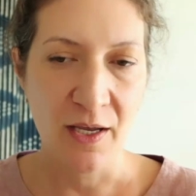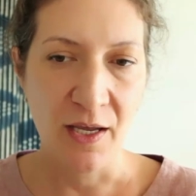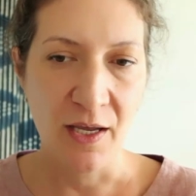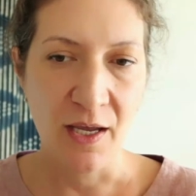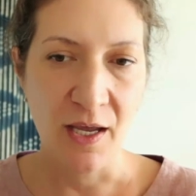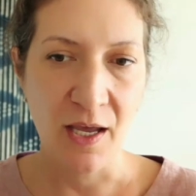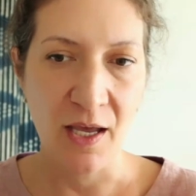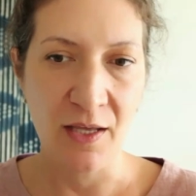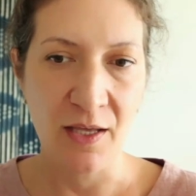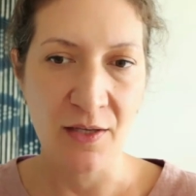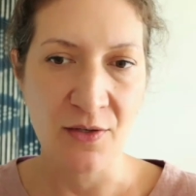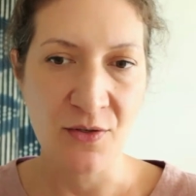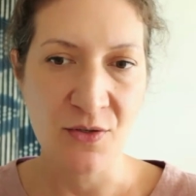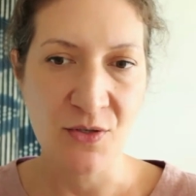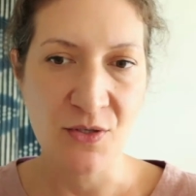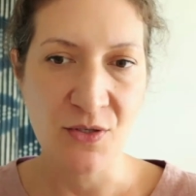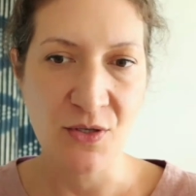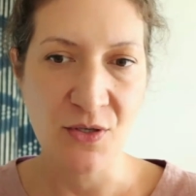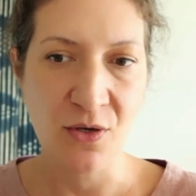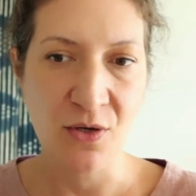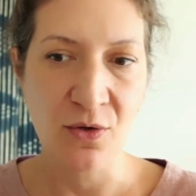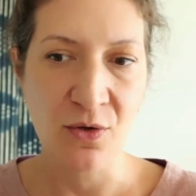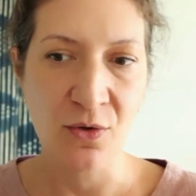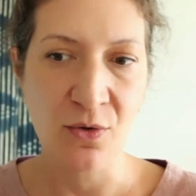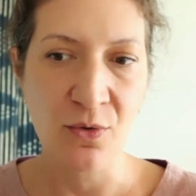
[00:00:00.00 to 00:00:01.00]
And
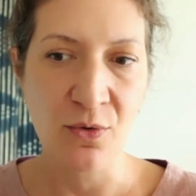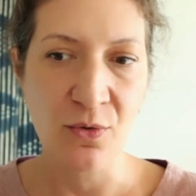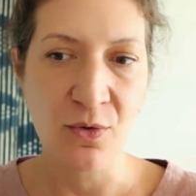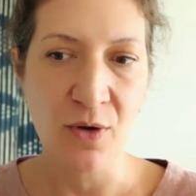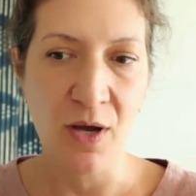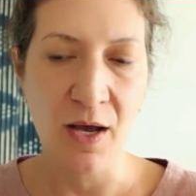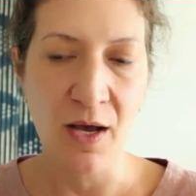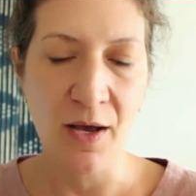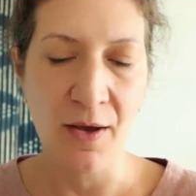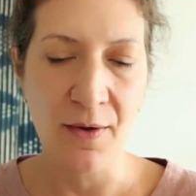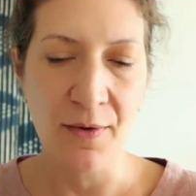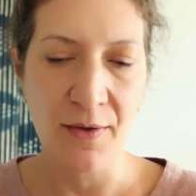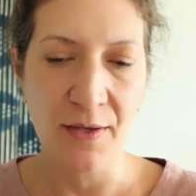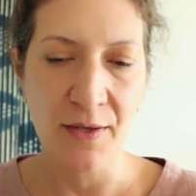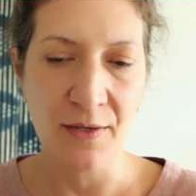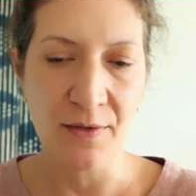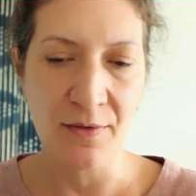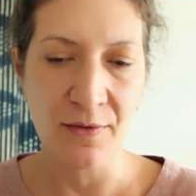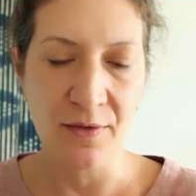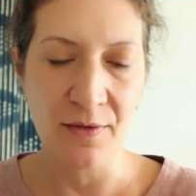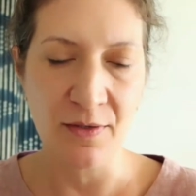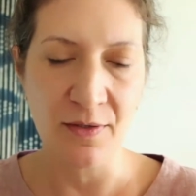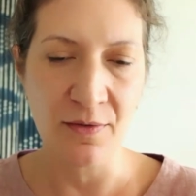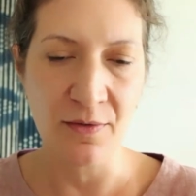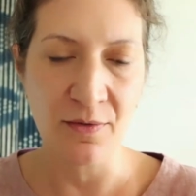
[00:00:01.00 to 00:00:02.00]
so
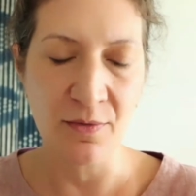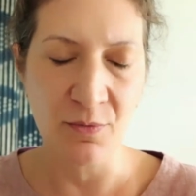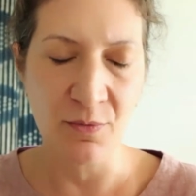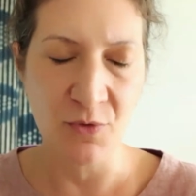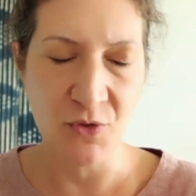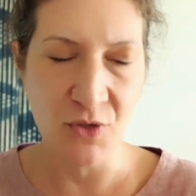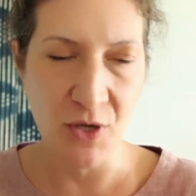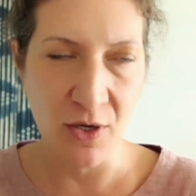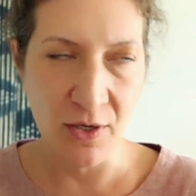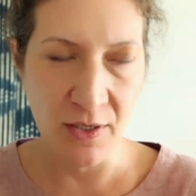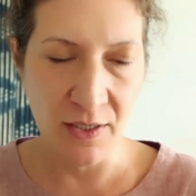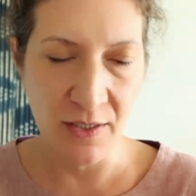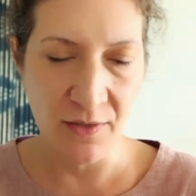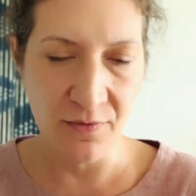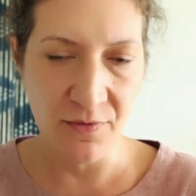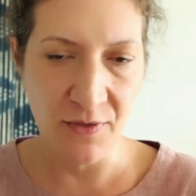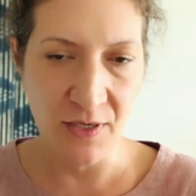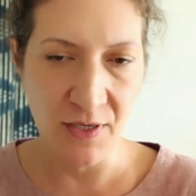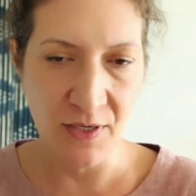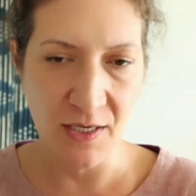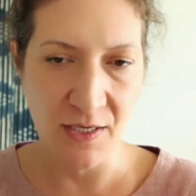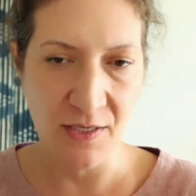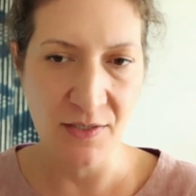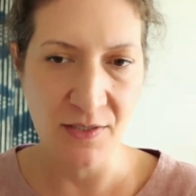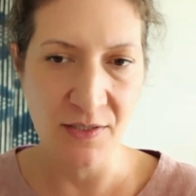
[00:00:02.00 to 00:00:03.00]
in the majority of
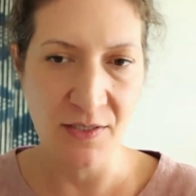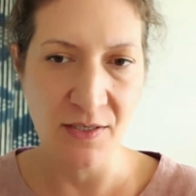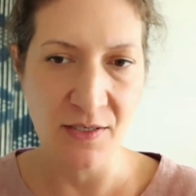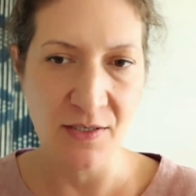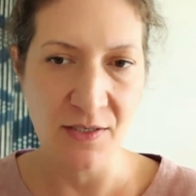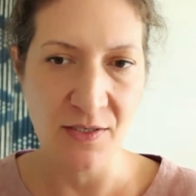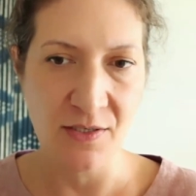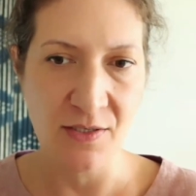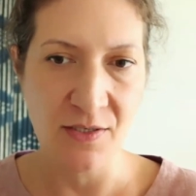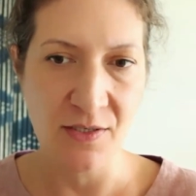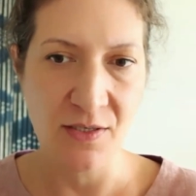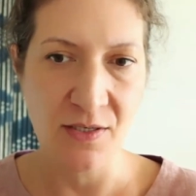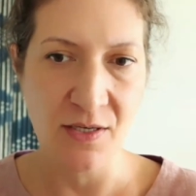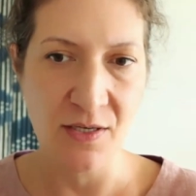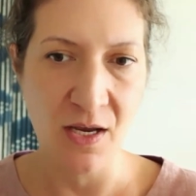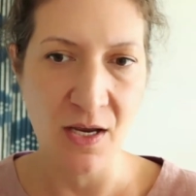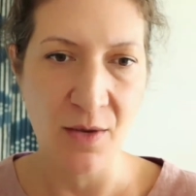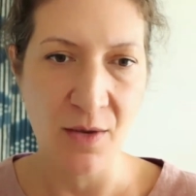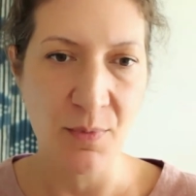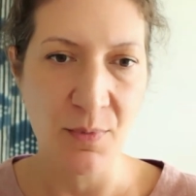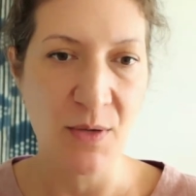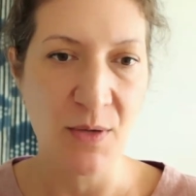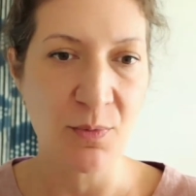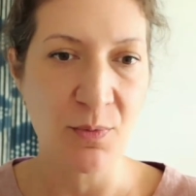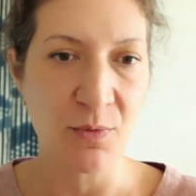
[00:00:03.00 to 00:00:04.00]
cases,
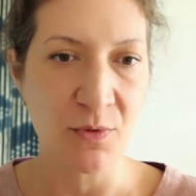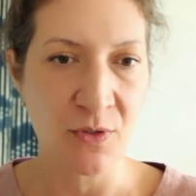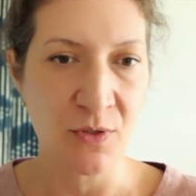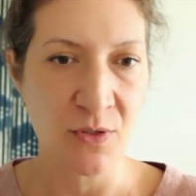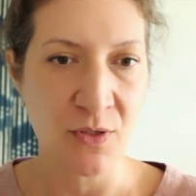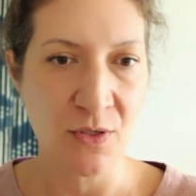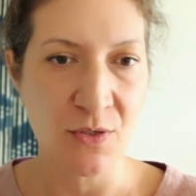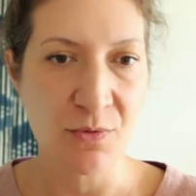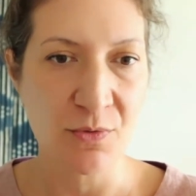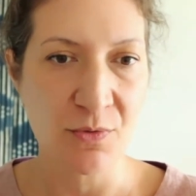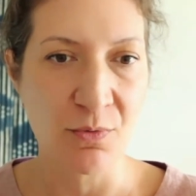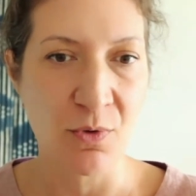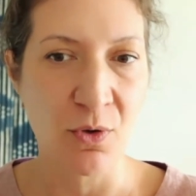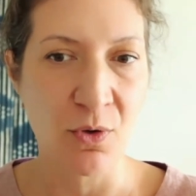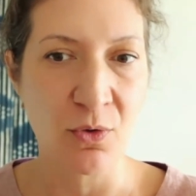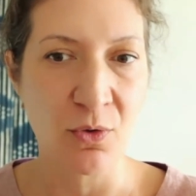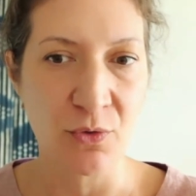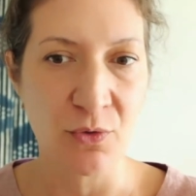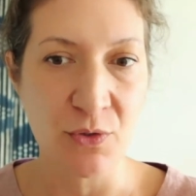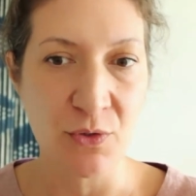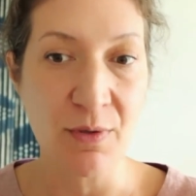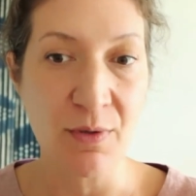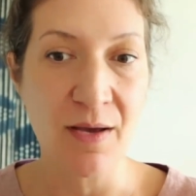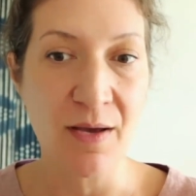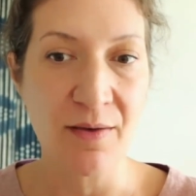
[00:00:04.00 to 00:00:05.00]
people in this role
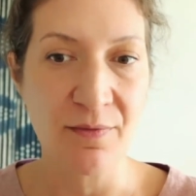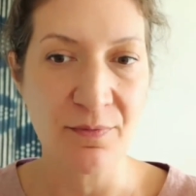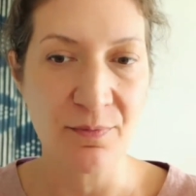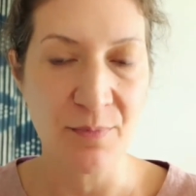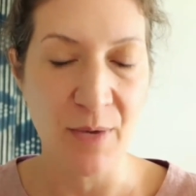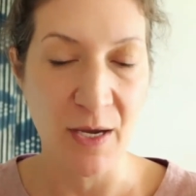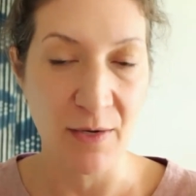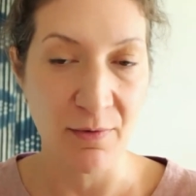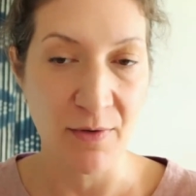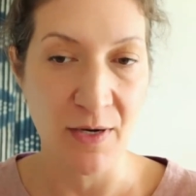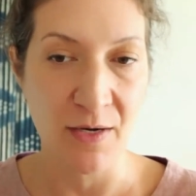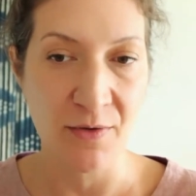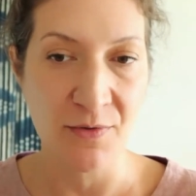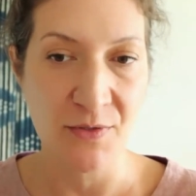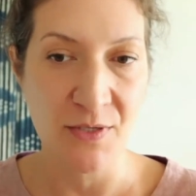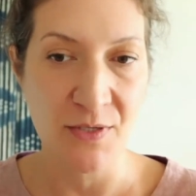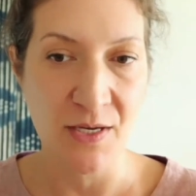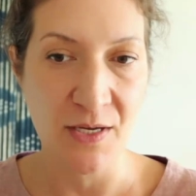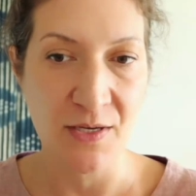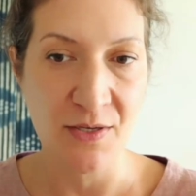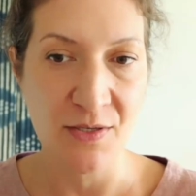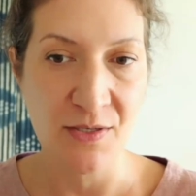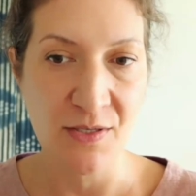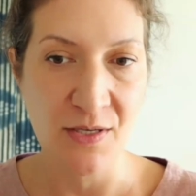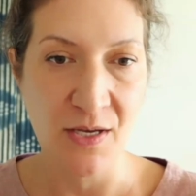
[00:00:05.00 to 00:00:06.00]
do have backgrounds
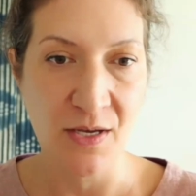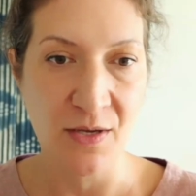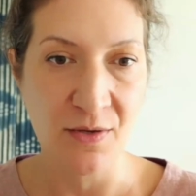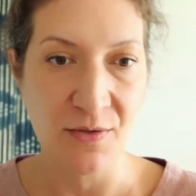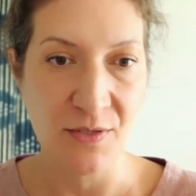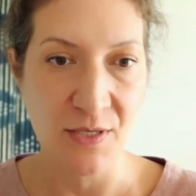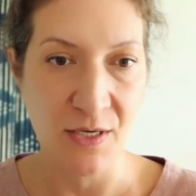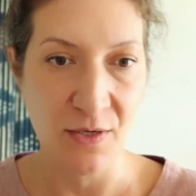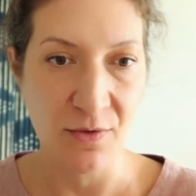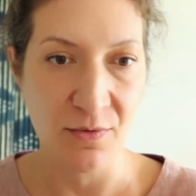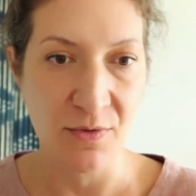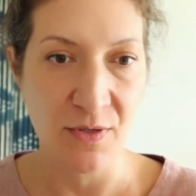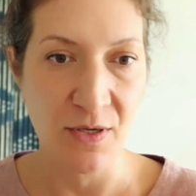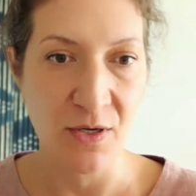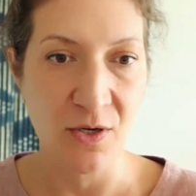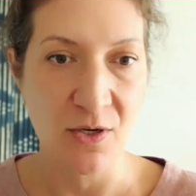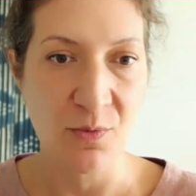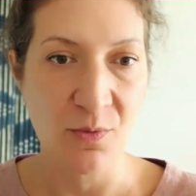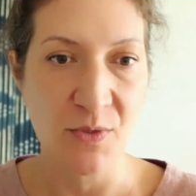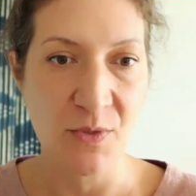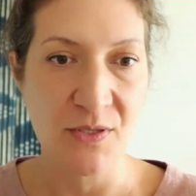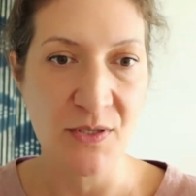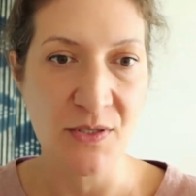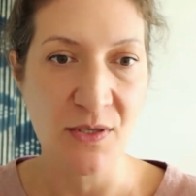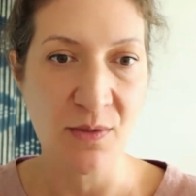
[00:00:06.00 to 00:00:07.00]
as
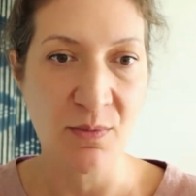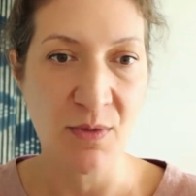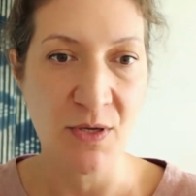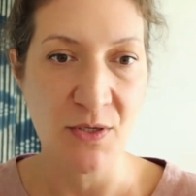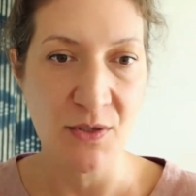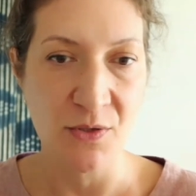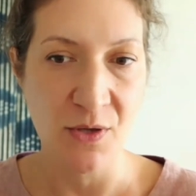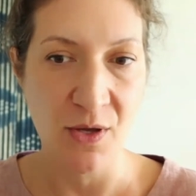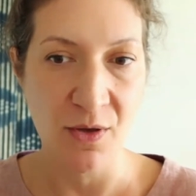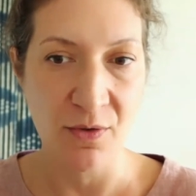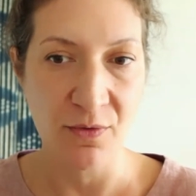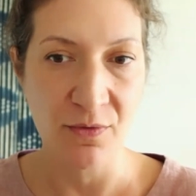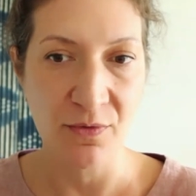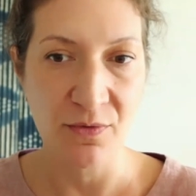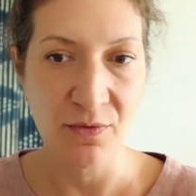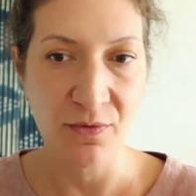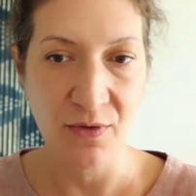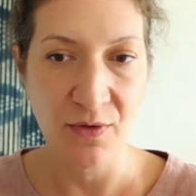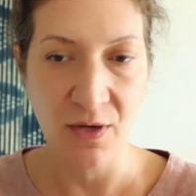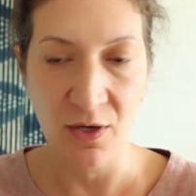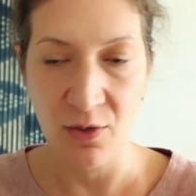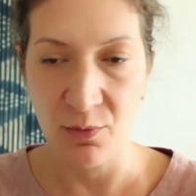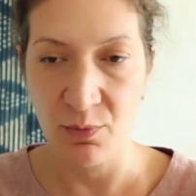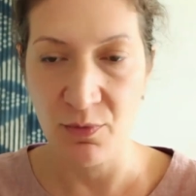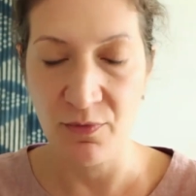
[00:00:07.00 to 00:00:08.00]
psychotherapists and mental health
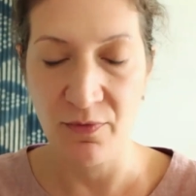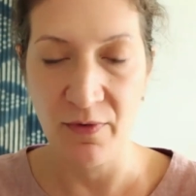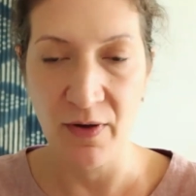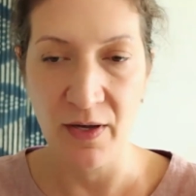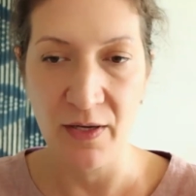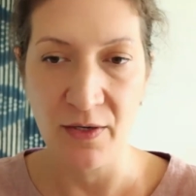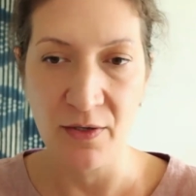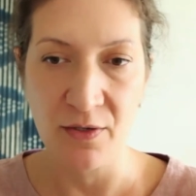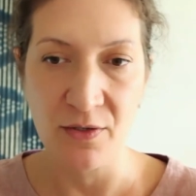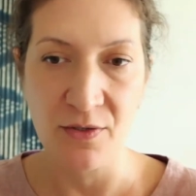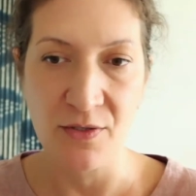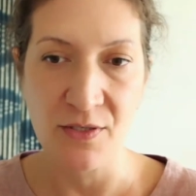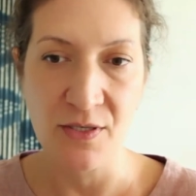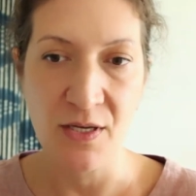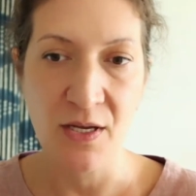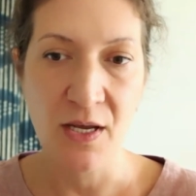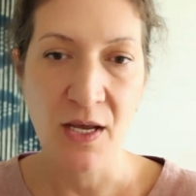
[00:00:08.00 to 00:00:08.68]
care providers.